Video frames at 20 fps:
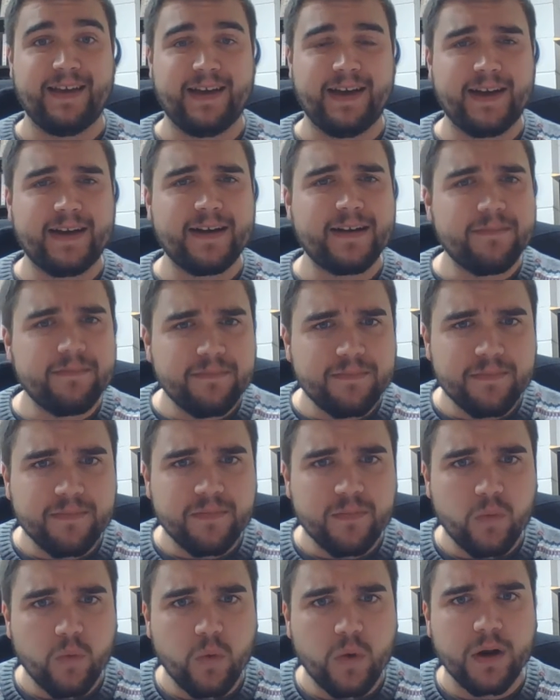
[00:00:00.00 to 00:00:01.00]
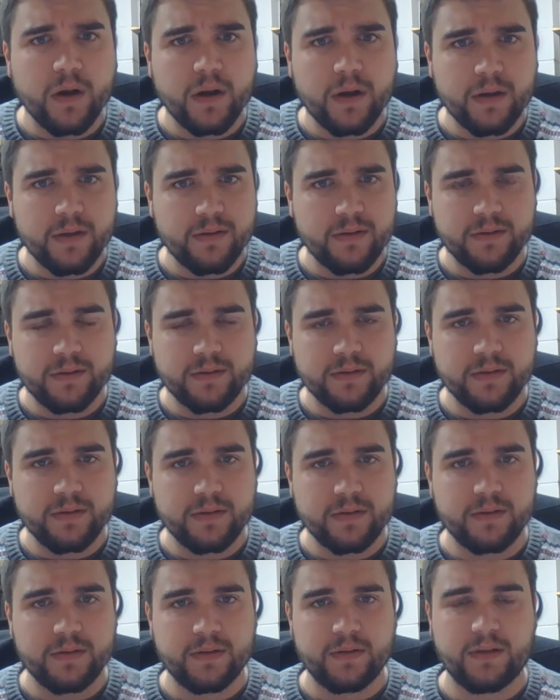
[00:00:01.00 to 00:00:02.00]
What
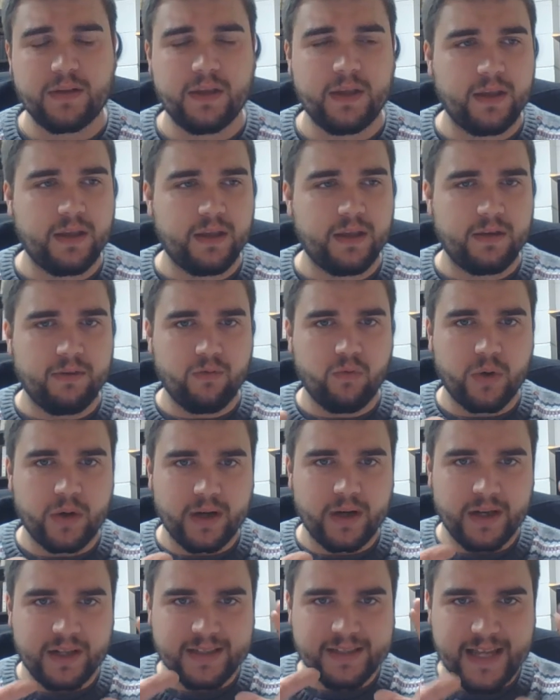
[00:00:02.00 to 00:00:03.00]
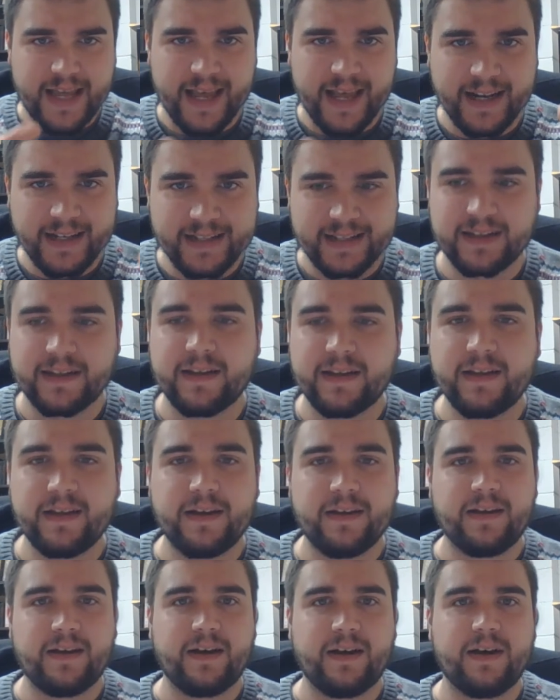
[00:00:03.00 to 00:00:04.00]
an intent
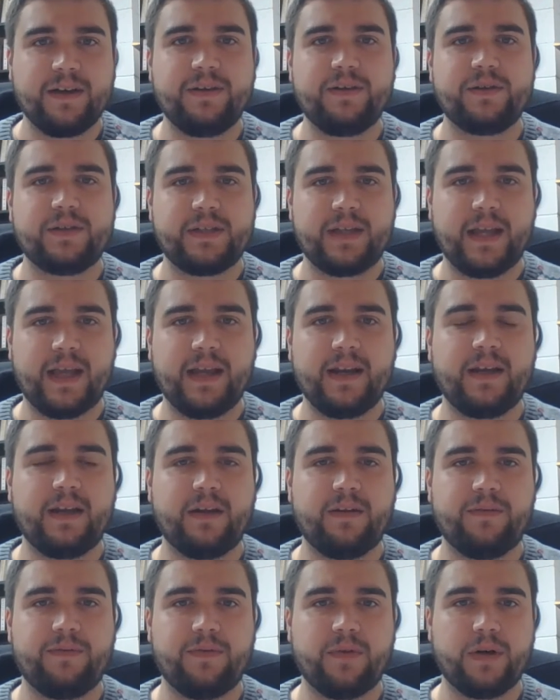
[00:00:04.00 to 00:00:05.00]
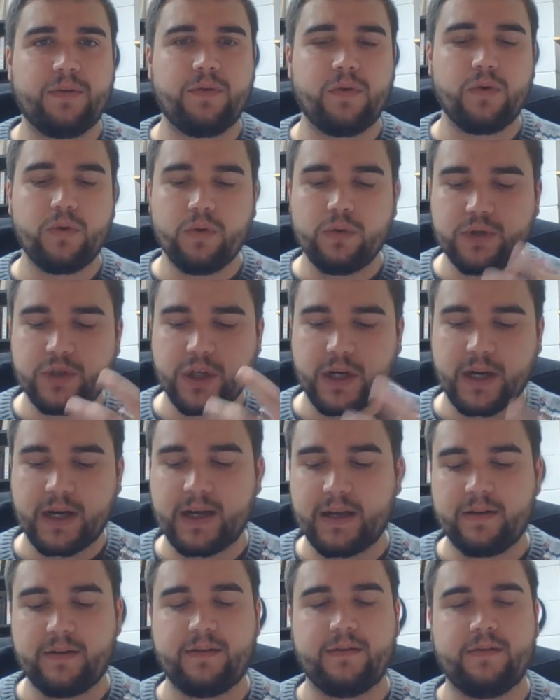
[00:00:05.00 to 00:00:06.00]
understanding of who
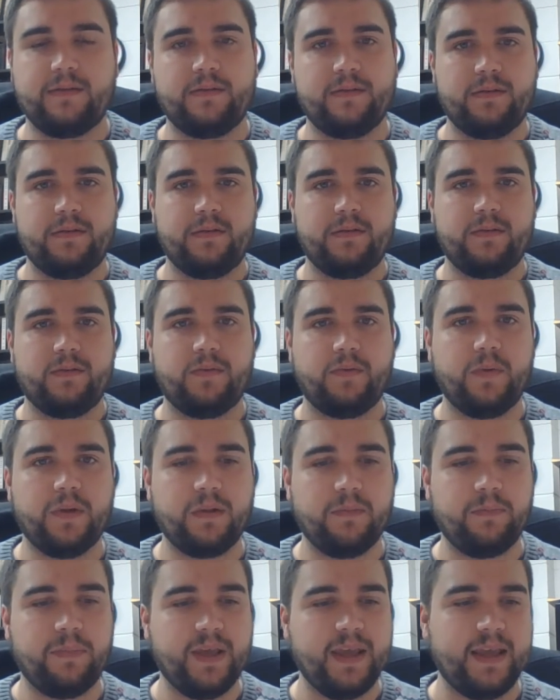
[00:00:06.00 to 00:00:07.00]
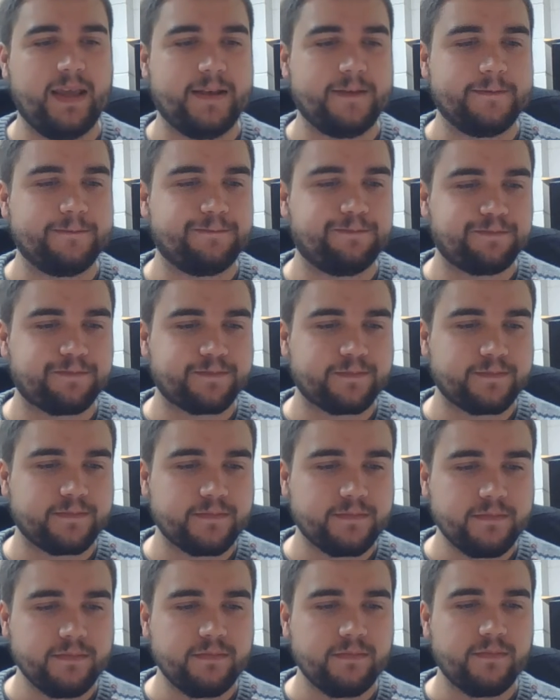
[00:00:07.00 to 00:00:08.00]
John will be.
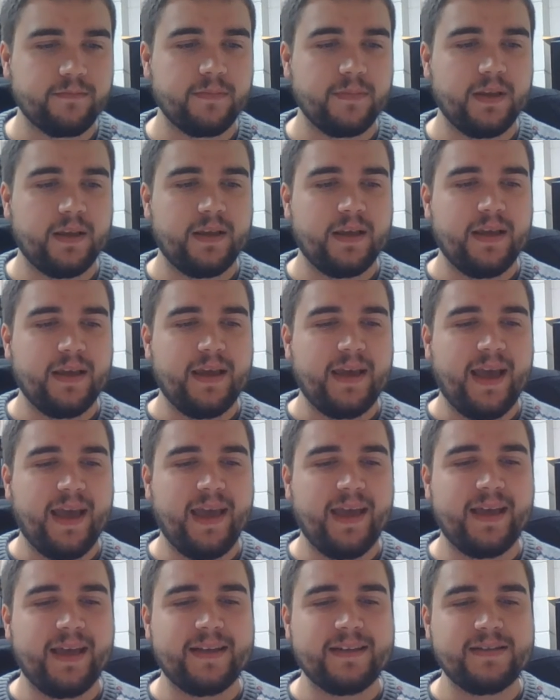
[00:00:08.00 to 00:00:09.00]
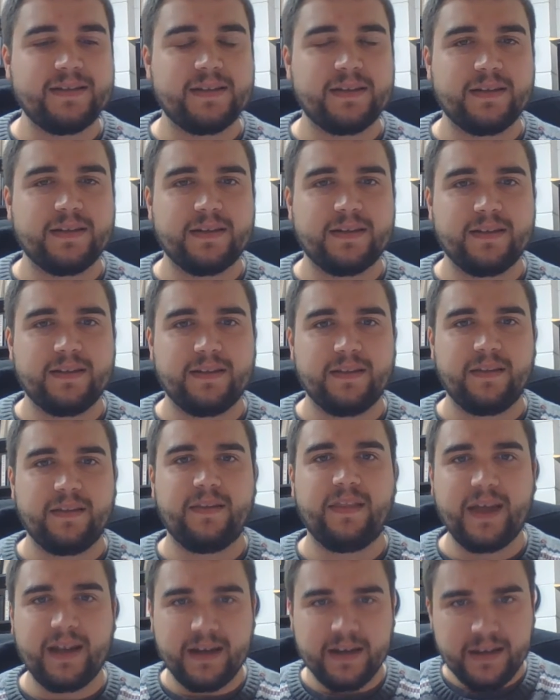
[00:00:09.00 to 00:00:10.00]
And
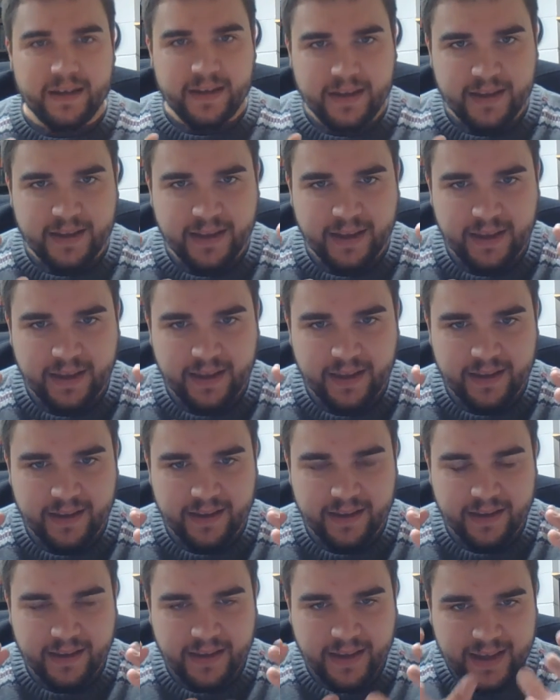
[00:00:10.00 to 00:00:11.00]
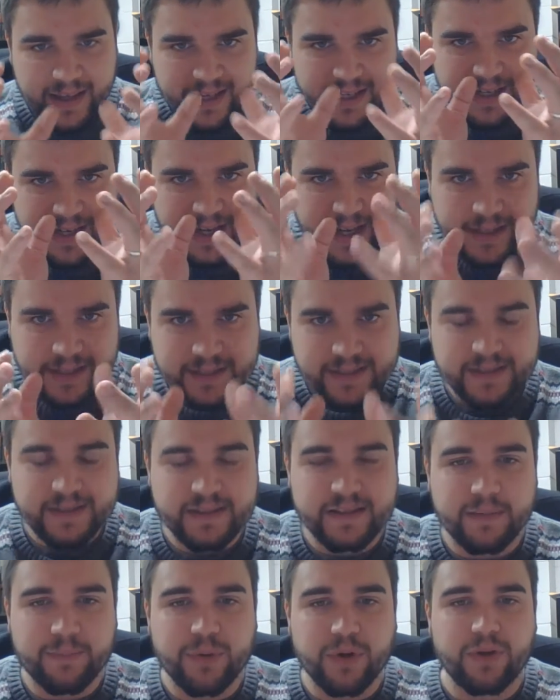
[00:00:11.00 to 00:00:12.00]
then he connects
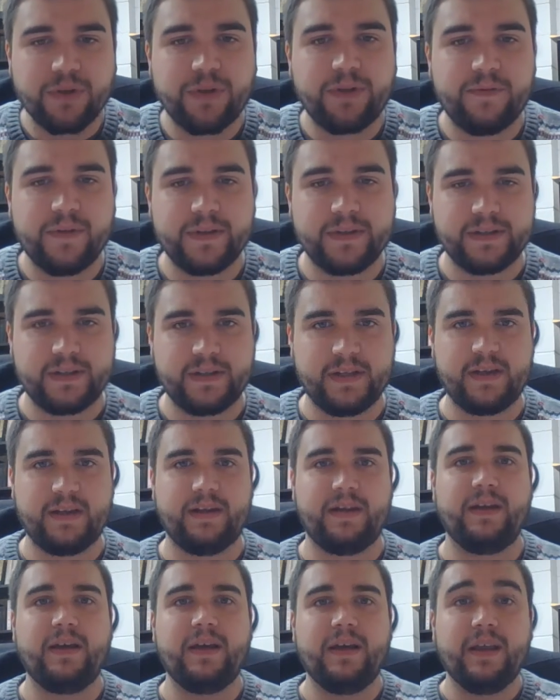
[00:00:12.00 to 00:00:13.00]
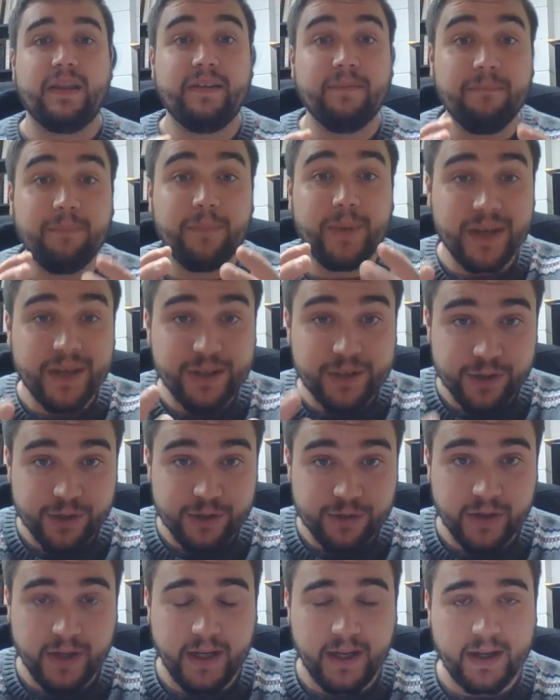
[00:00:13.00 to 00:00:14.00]
the birth of his son, the
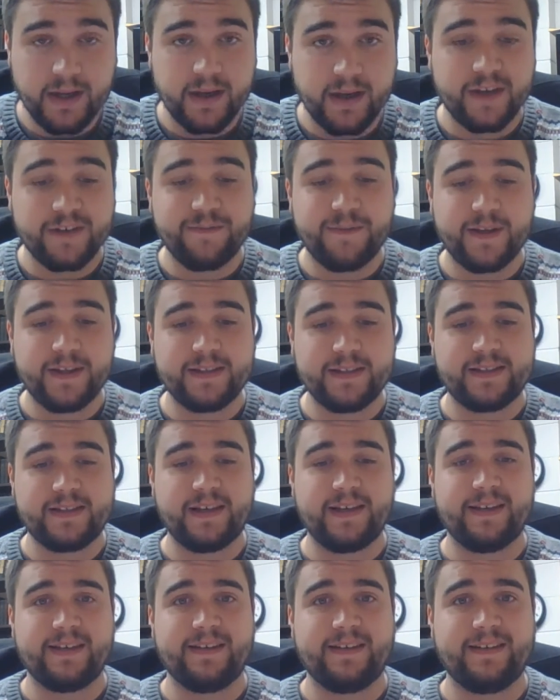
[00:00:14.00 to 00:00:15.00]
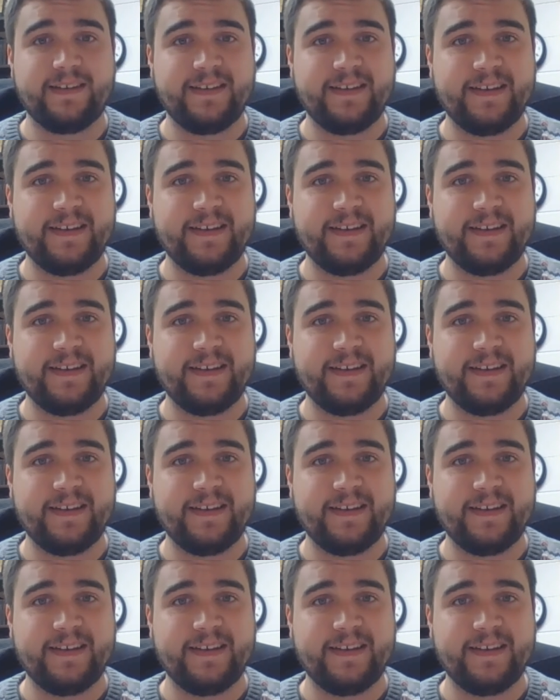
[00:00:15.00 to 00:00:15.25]
ministry of his son,